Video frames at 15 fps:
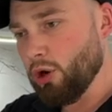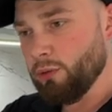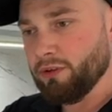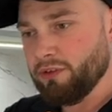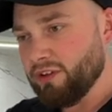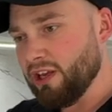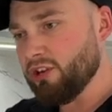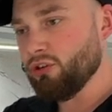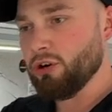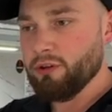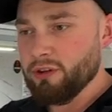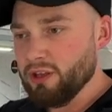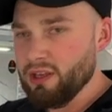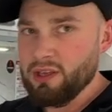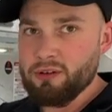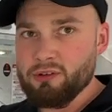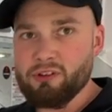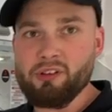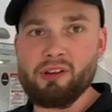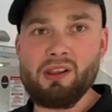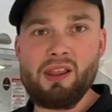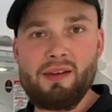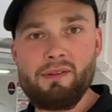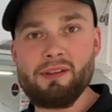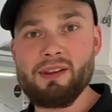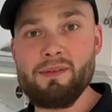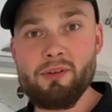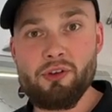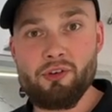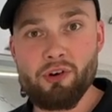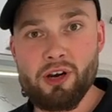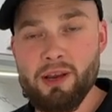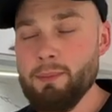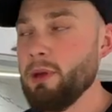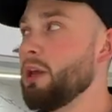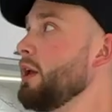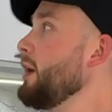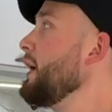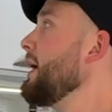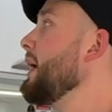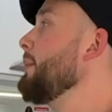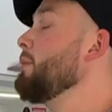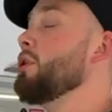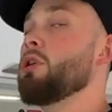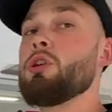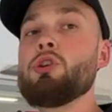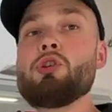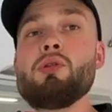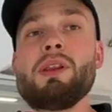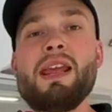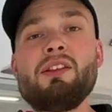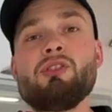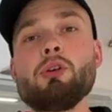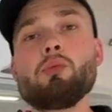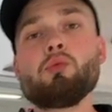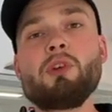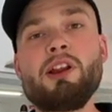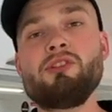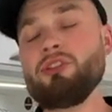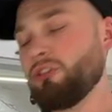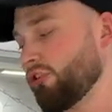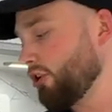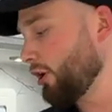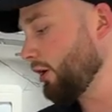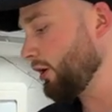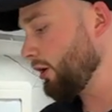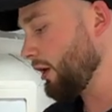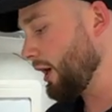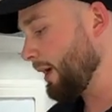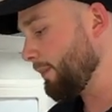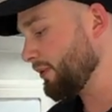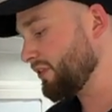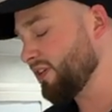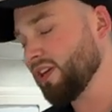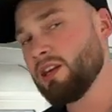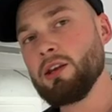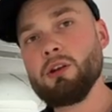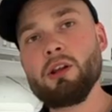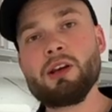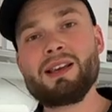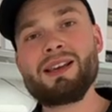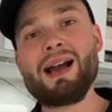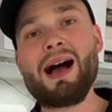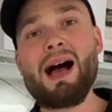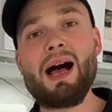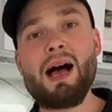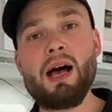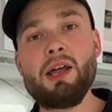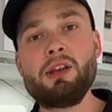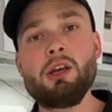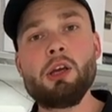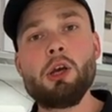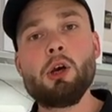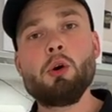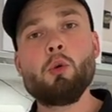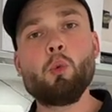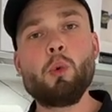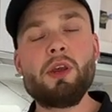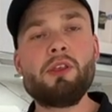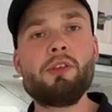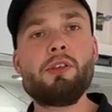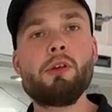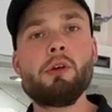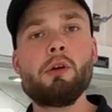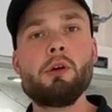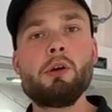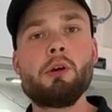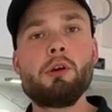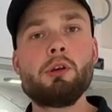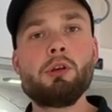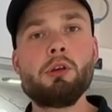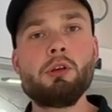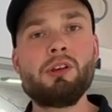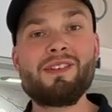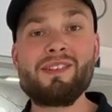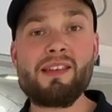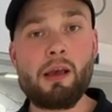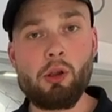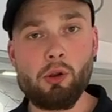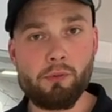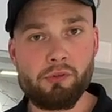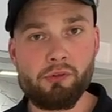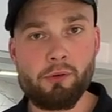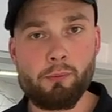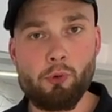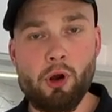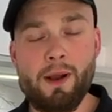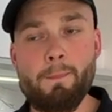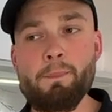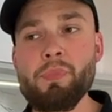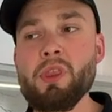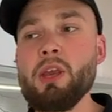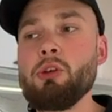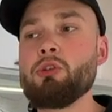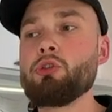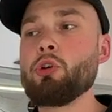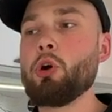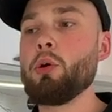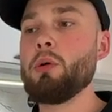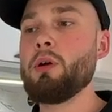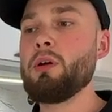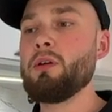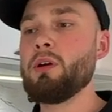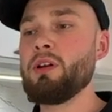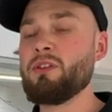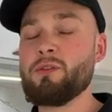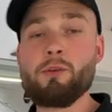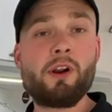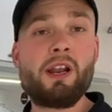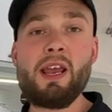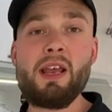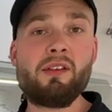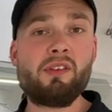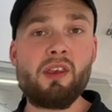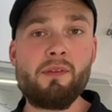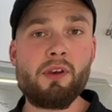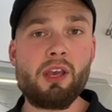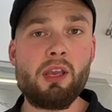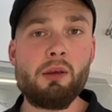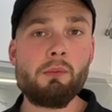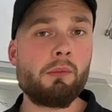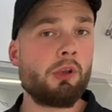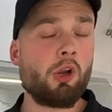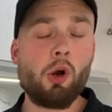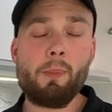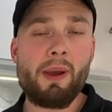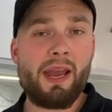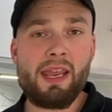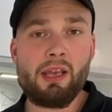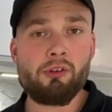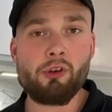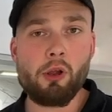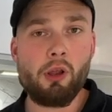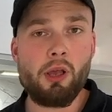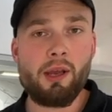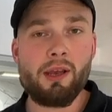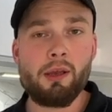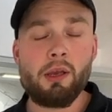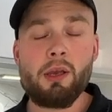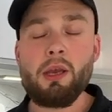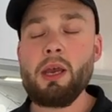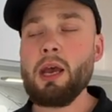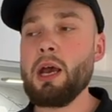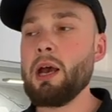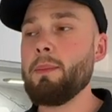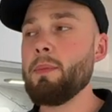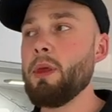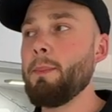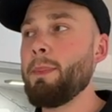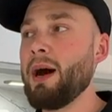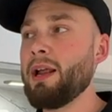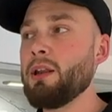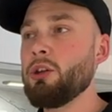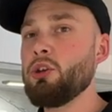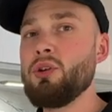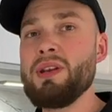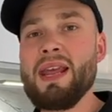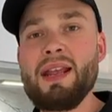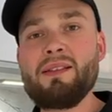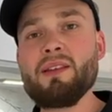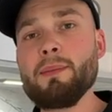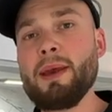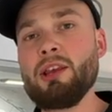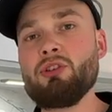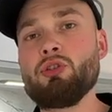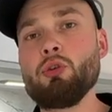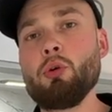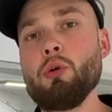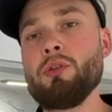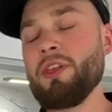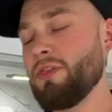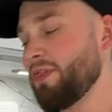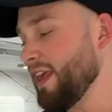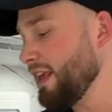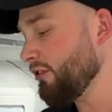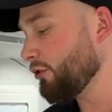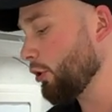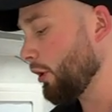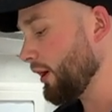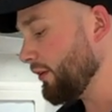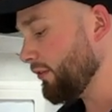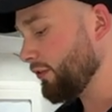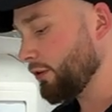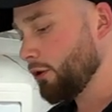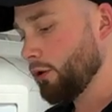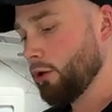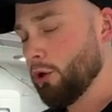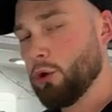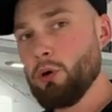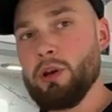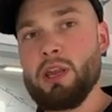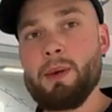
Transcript: and Sandra, they're just living the dream. Um, you need to register a particular card with yourselves, right? So it's free to air TV, you're not paying a dollar, um, but you need to make sure that these guys who you're